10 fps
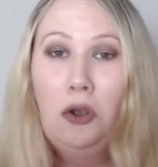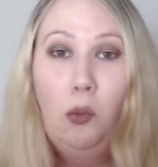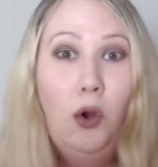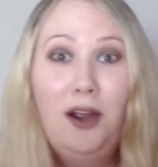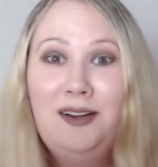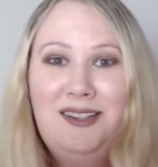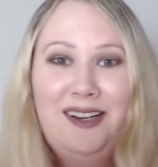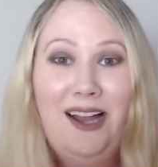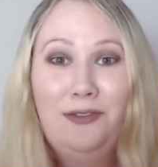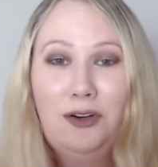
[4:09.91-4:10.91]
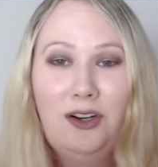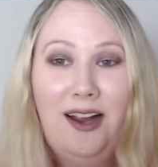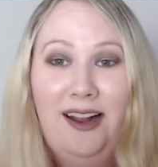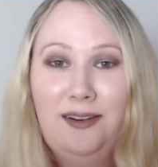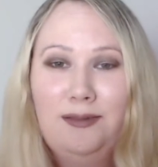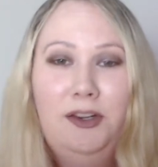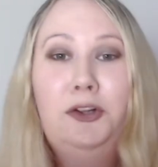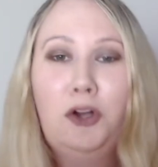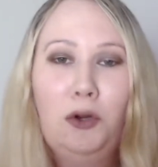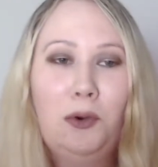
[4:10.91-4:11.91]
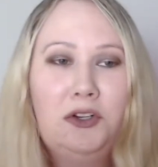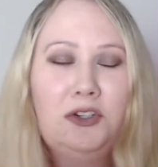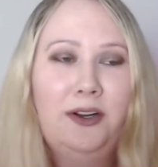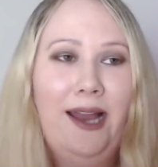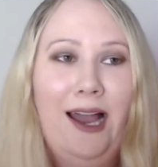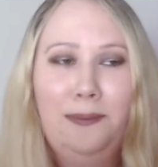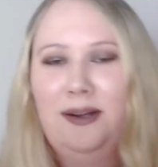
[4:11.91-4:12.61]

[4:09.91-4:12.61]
work together, and you know what's going to happen.